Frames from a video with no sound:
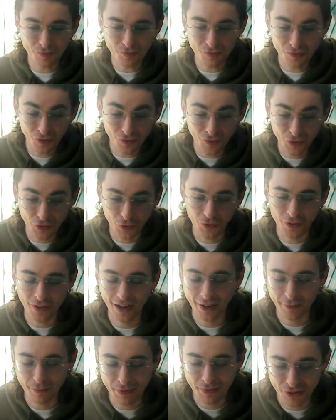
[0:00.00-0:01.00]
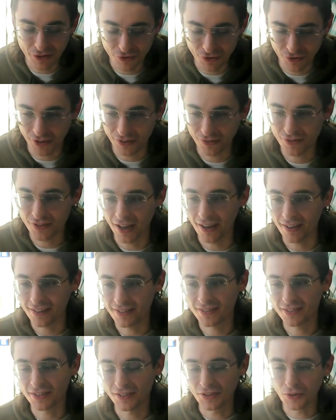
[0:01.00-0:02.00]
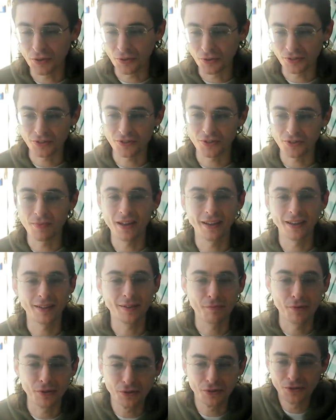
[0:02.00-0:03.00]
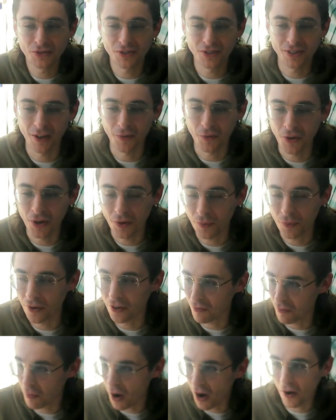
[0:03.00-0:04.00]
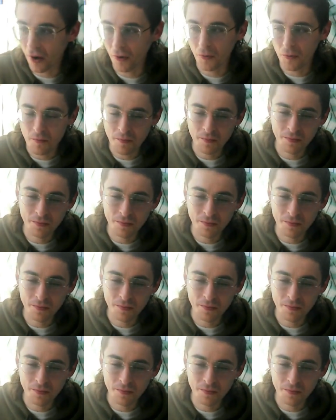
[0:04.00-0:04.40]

fulfill the administrative tasks in order to make producing that work worthwhile.